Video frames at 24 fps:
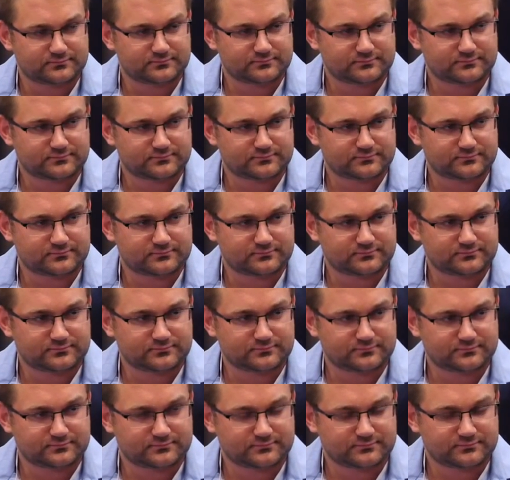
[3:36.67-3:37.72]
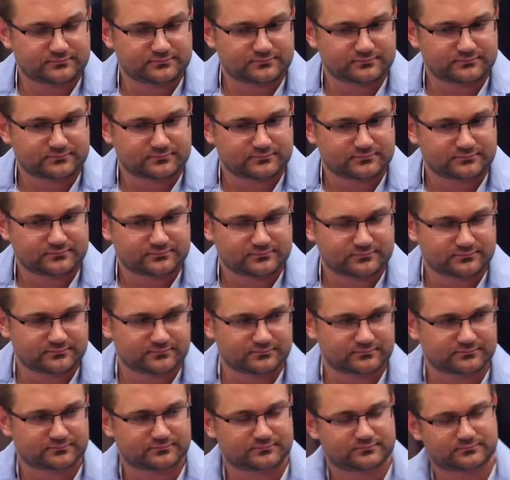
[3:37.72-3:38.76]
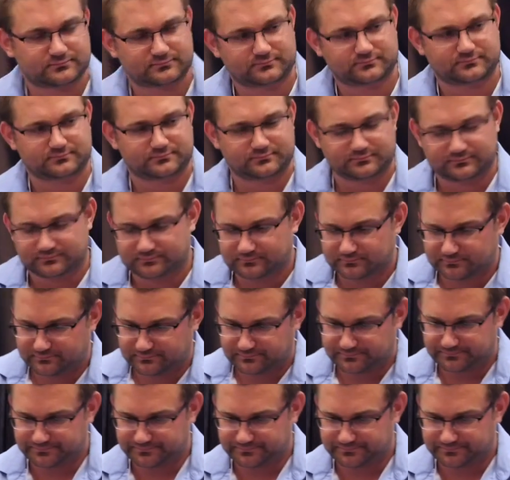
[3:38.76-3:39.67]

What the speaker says: This person isn't speaking.